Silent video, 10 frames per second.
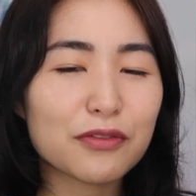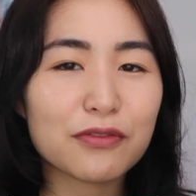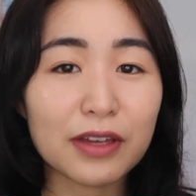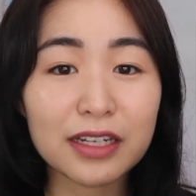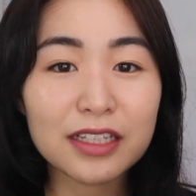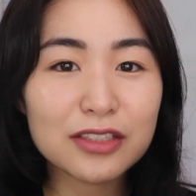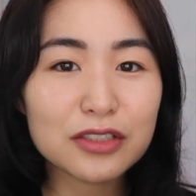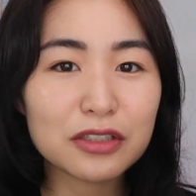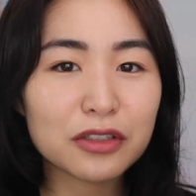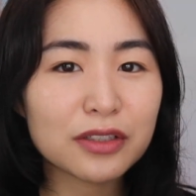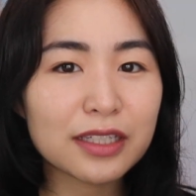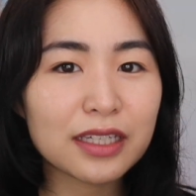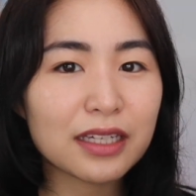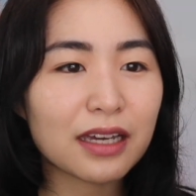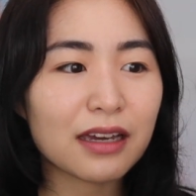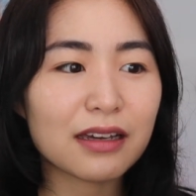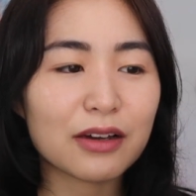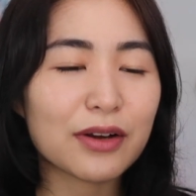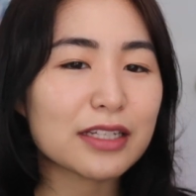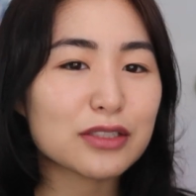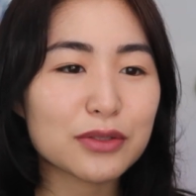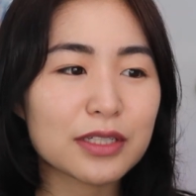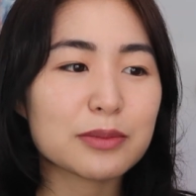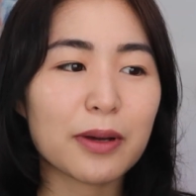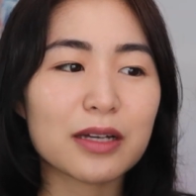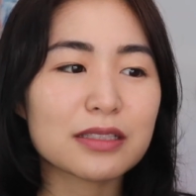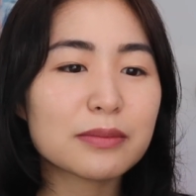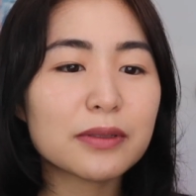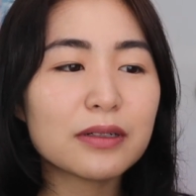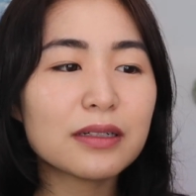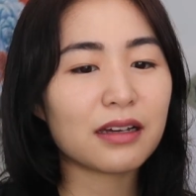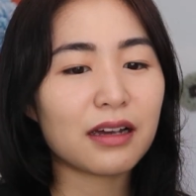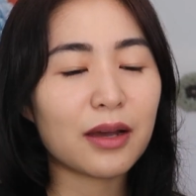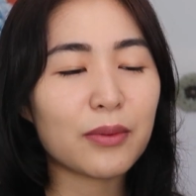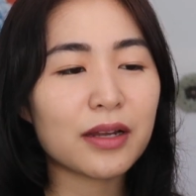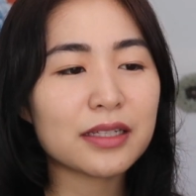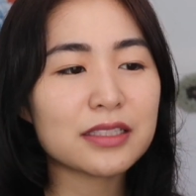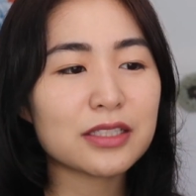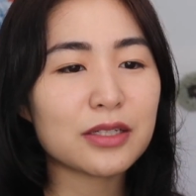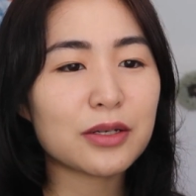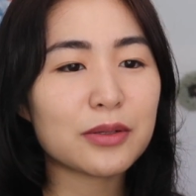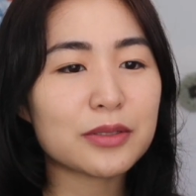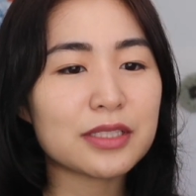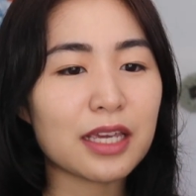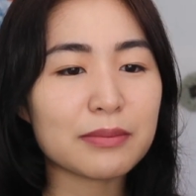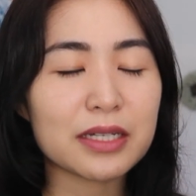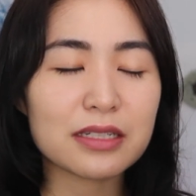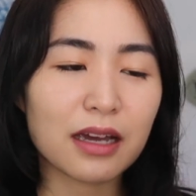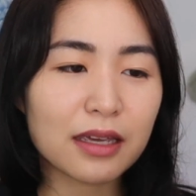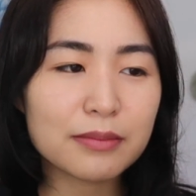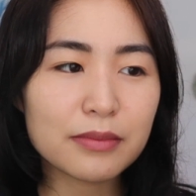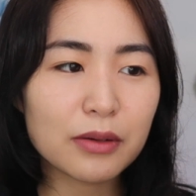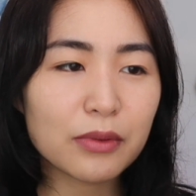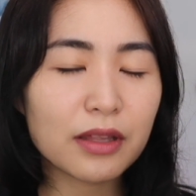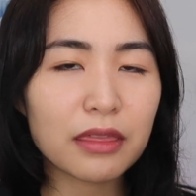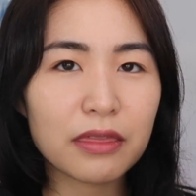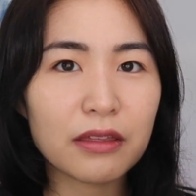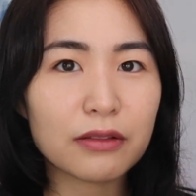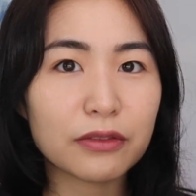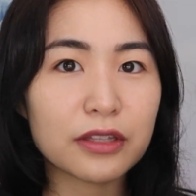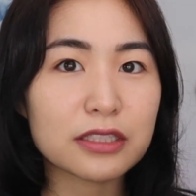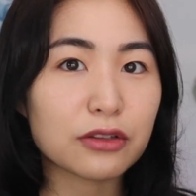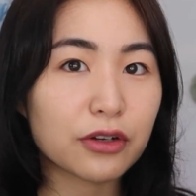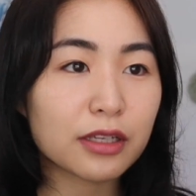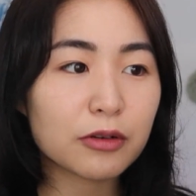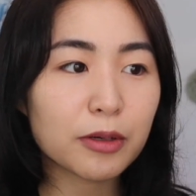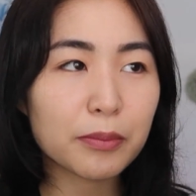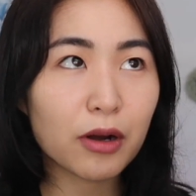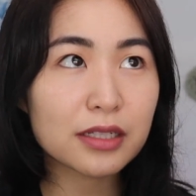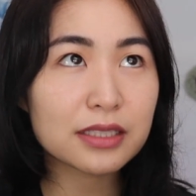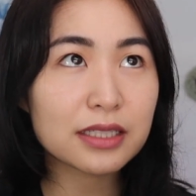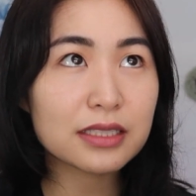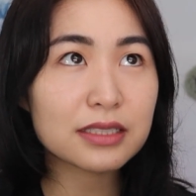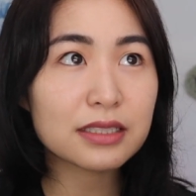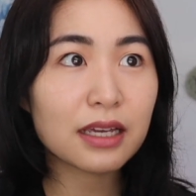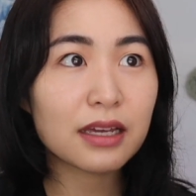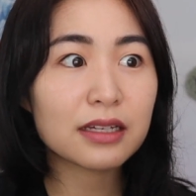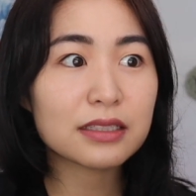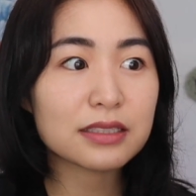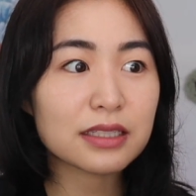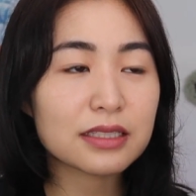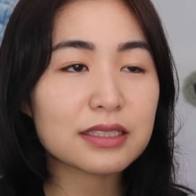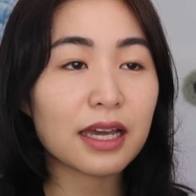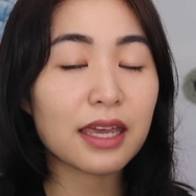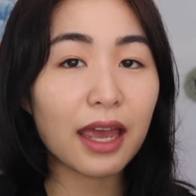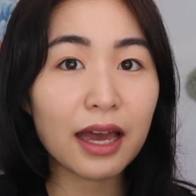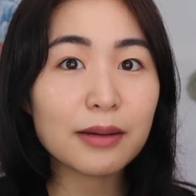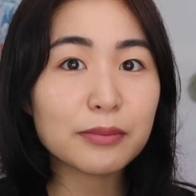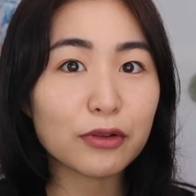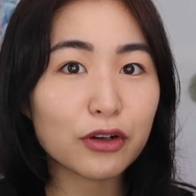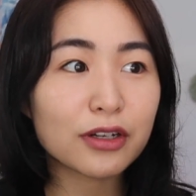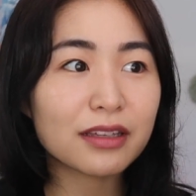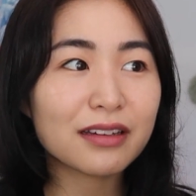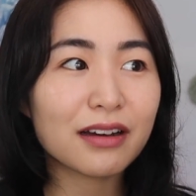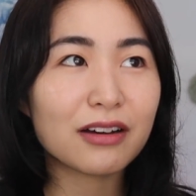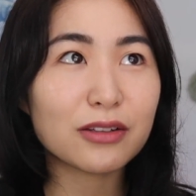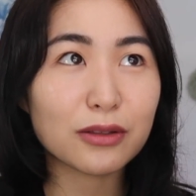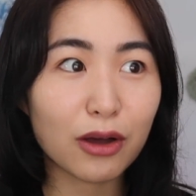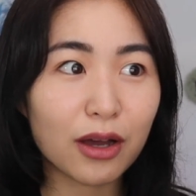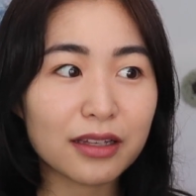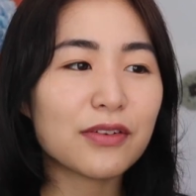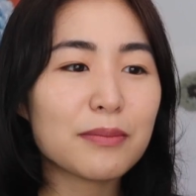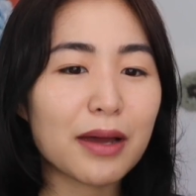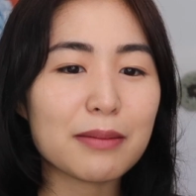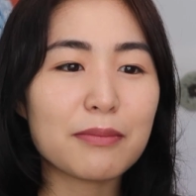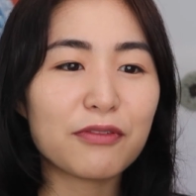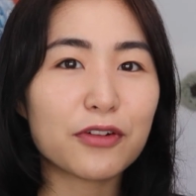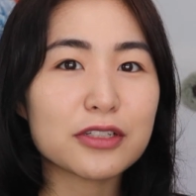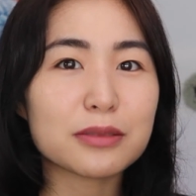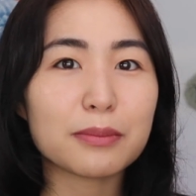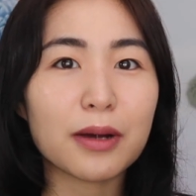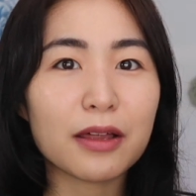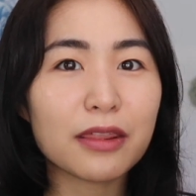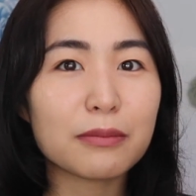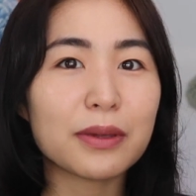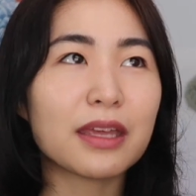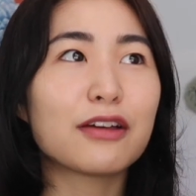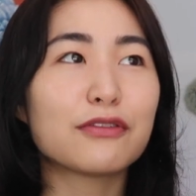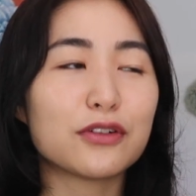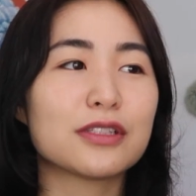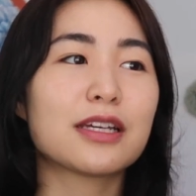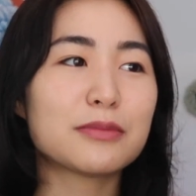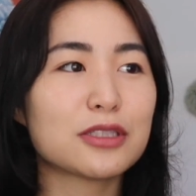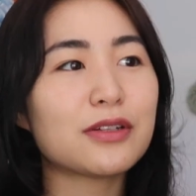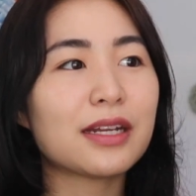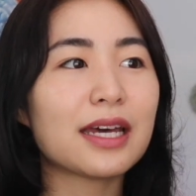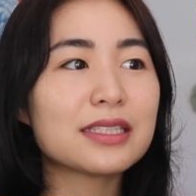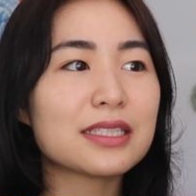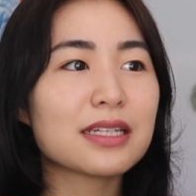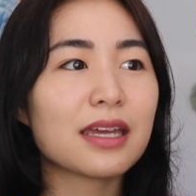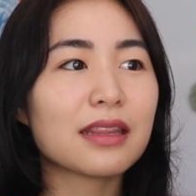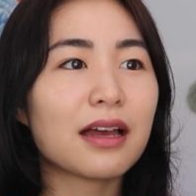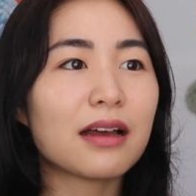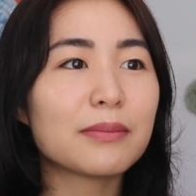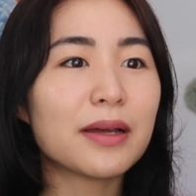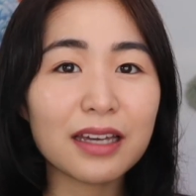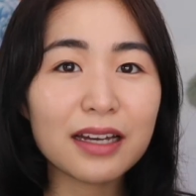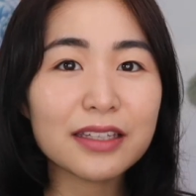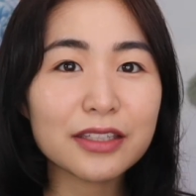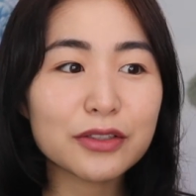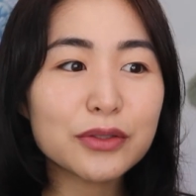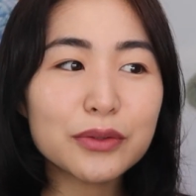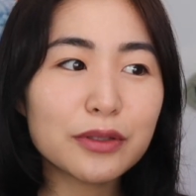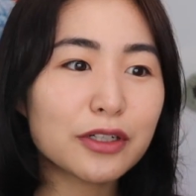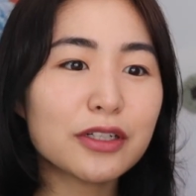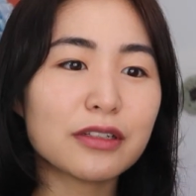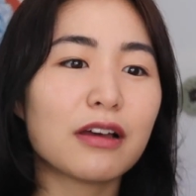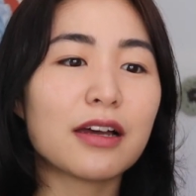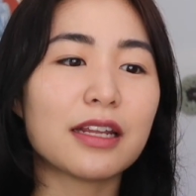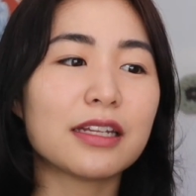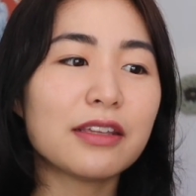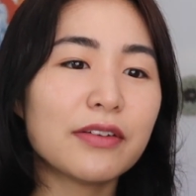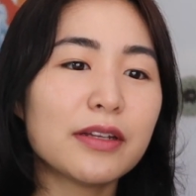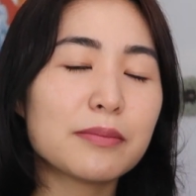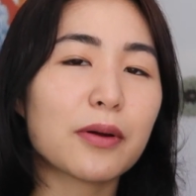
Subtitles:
finish early or as soon as possible. I wanted to take my time with this learning process, since I am learning a lot, even my first month being a full-time student at Designlab, yeah, you learn a lot. And even in